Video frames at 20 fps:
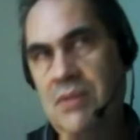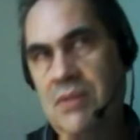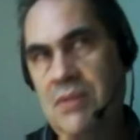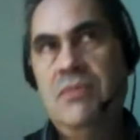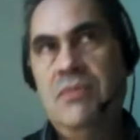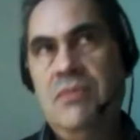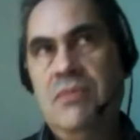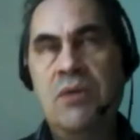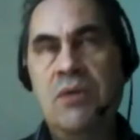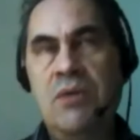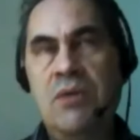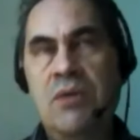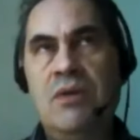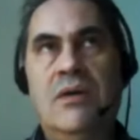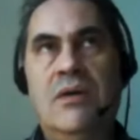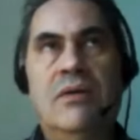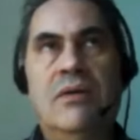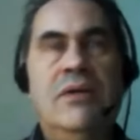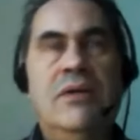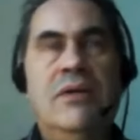the
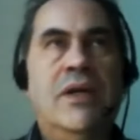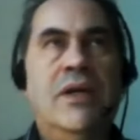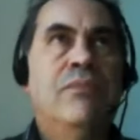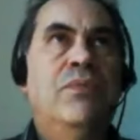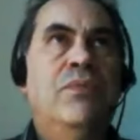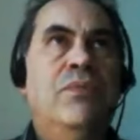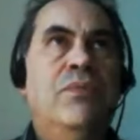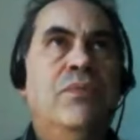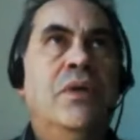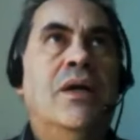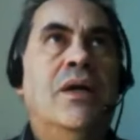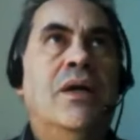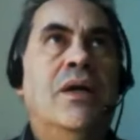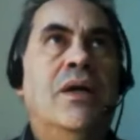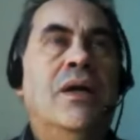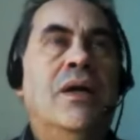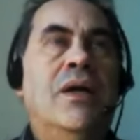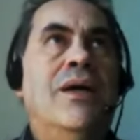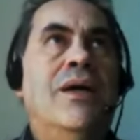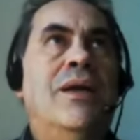unicorn. Yeah.
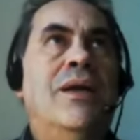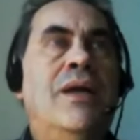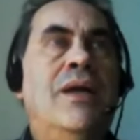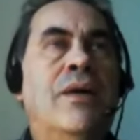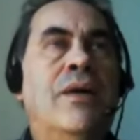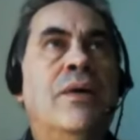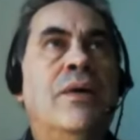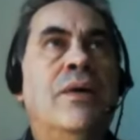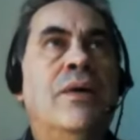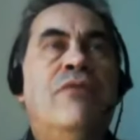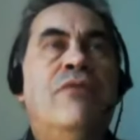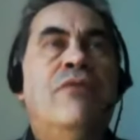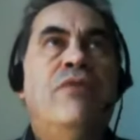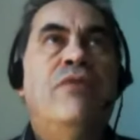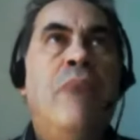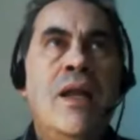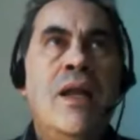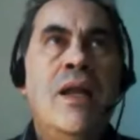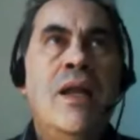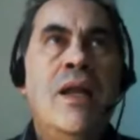Uh, now, for
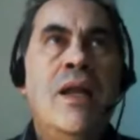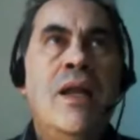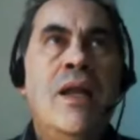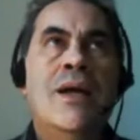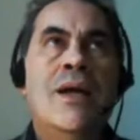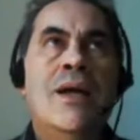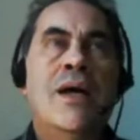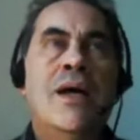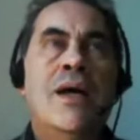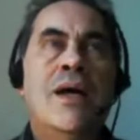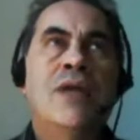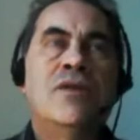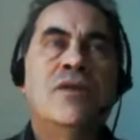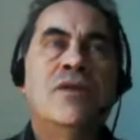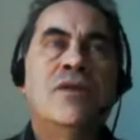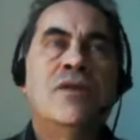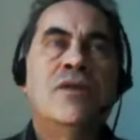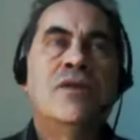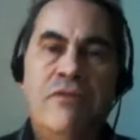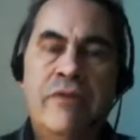men, it's
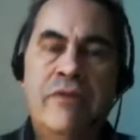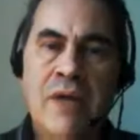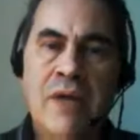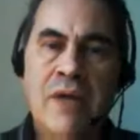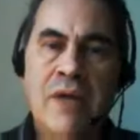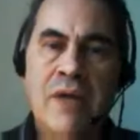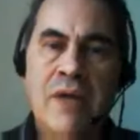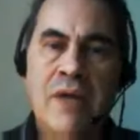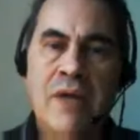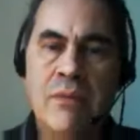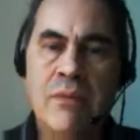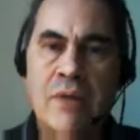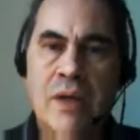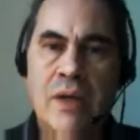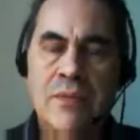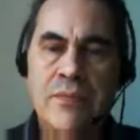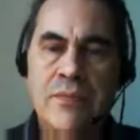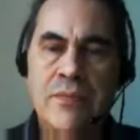a different game, right?